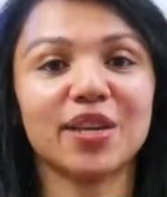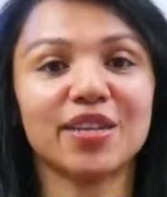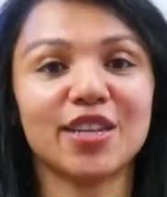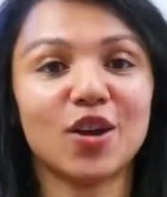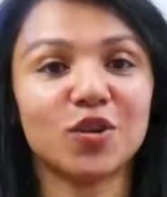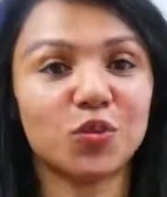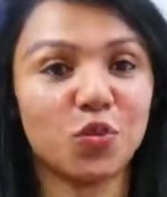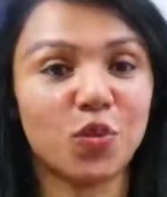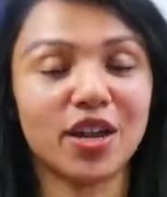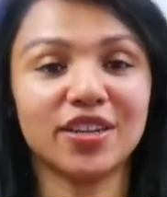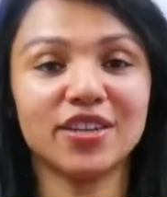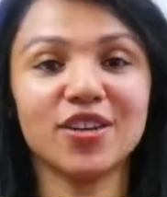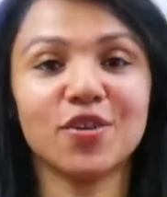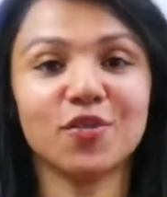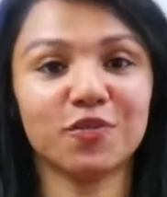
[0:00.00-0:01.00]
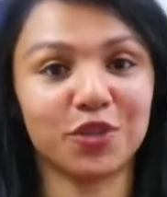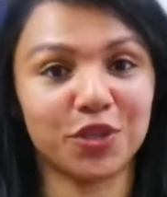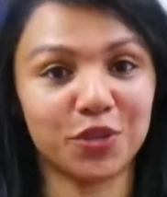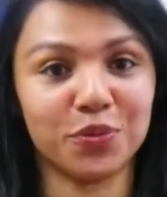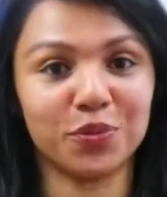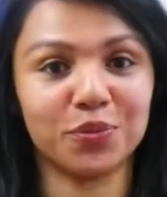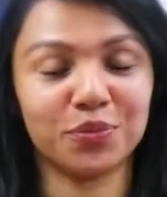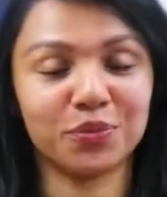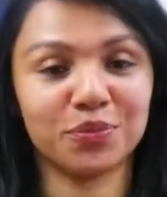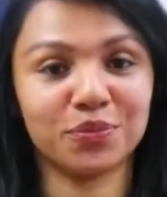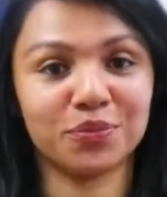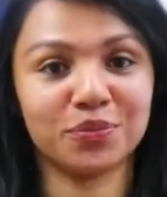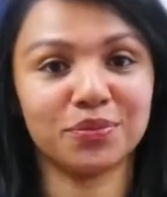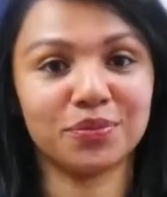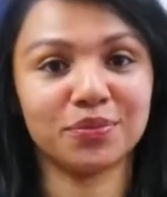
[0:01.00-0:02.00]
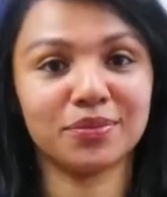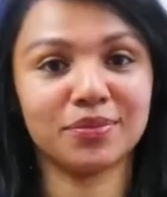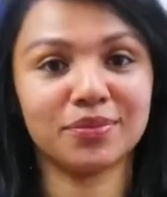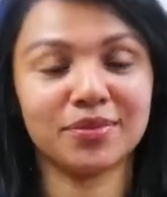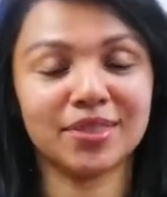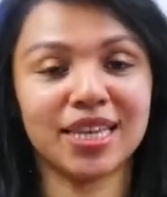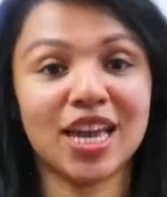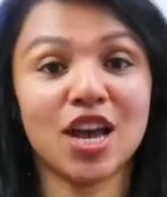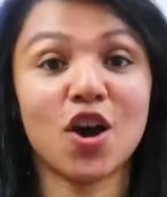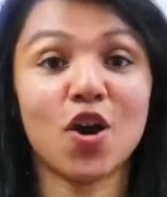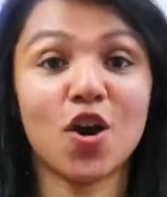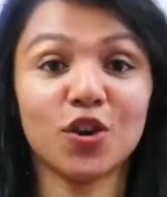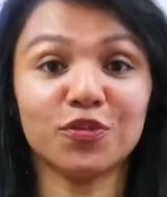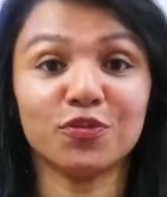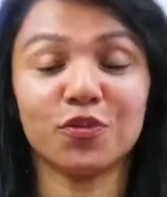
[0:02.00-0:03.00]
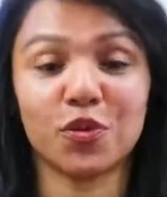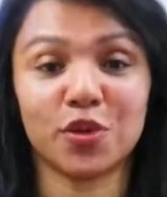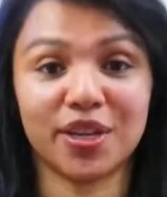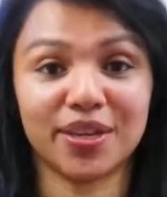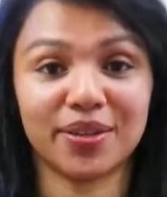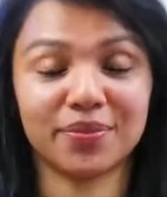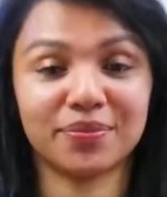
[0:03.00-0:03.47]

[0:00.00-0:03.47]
picked out one for you. Envoy,